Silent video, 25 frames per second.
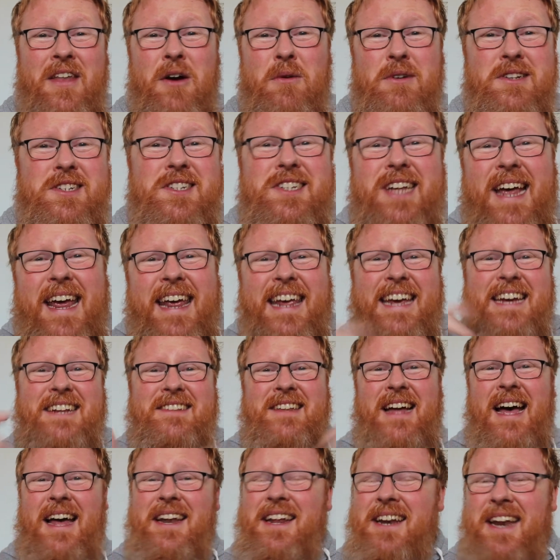there was
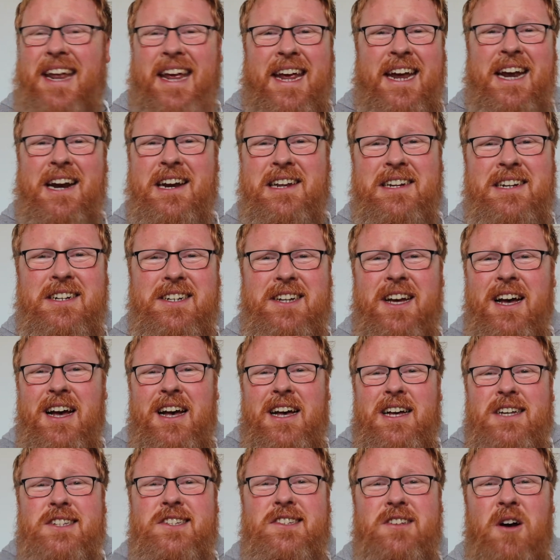Take That in England,
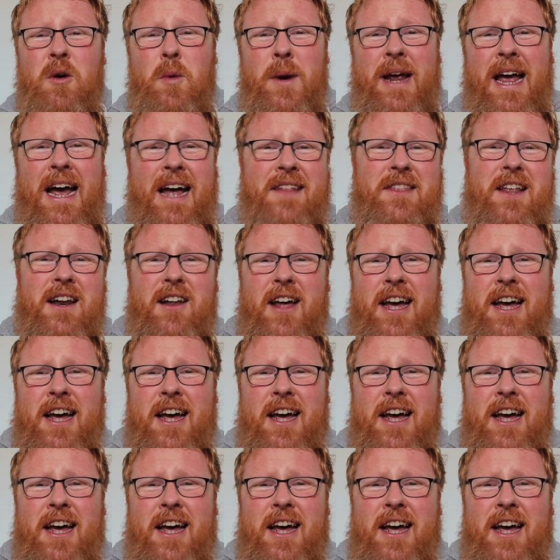so we had the